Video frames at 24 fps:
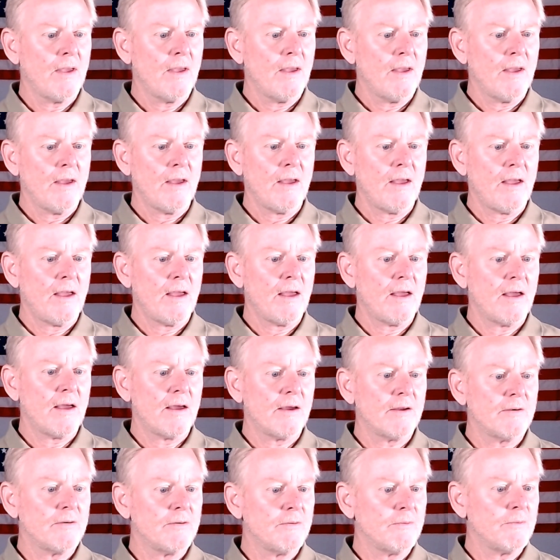
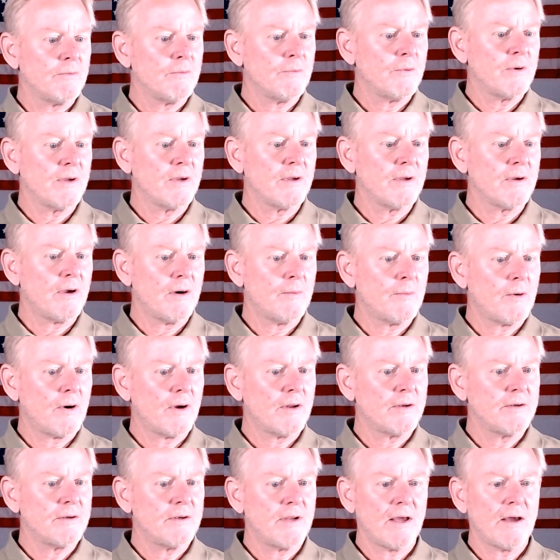And we can come
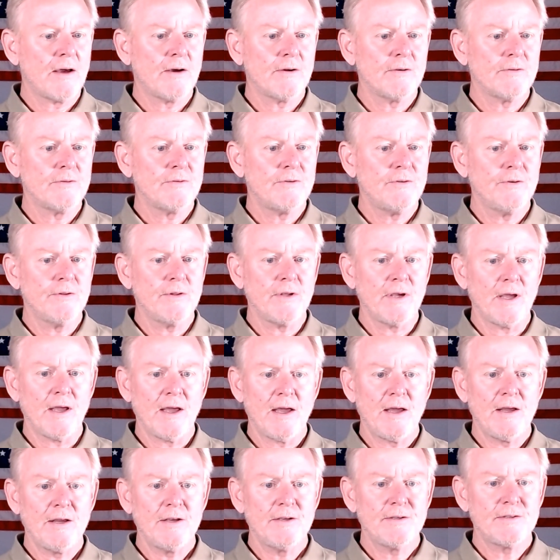on down to the
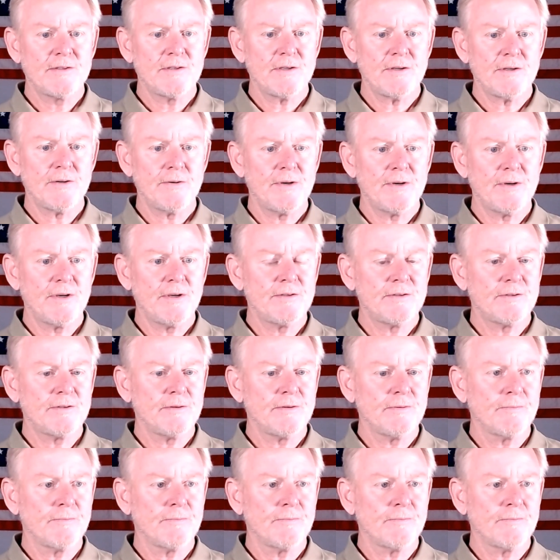A series.